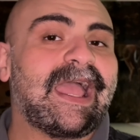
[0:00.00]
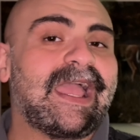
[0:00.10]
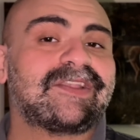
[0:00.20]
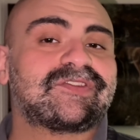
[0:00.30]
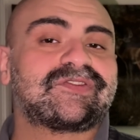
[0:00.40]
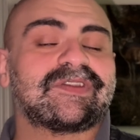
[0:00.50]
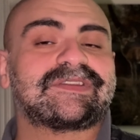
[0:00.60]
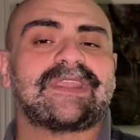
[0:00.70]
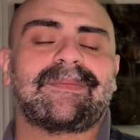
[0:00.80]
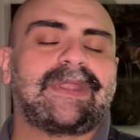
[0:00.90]
extra
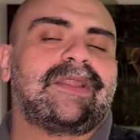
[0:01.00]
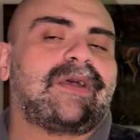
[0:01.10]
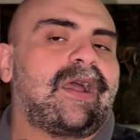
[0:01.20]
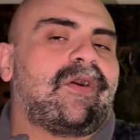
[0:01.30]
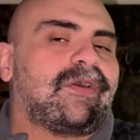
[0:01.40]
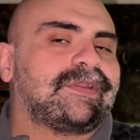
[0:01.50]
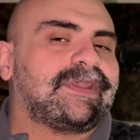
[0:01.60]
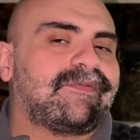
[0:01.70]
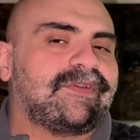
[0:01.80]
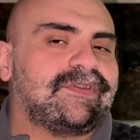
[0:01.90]
stuff, and I, don't, I hardly
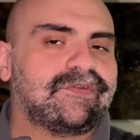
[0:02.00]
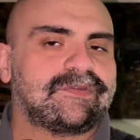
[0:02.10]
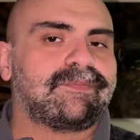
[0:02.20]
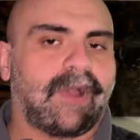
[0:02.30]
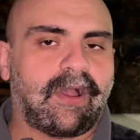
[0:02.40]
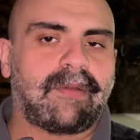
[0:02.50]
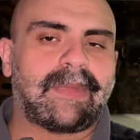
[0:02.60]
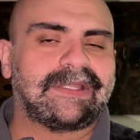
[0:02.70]
ever use balm.